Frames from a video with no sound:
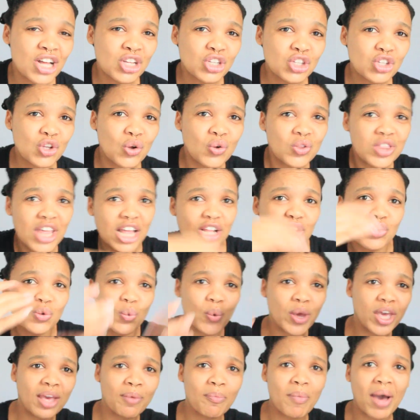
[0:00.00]
So that's
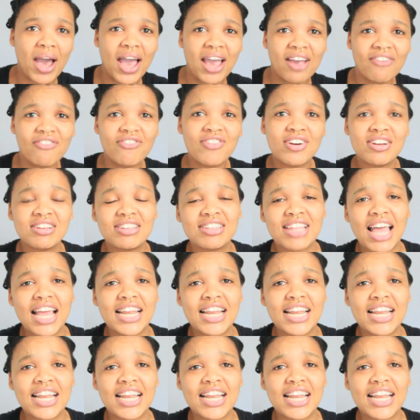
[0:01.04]
where my first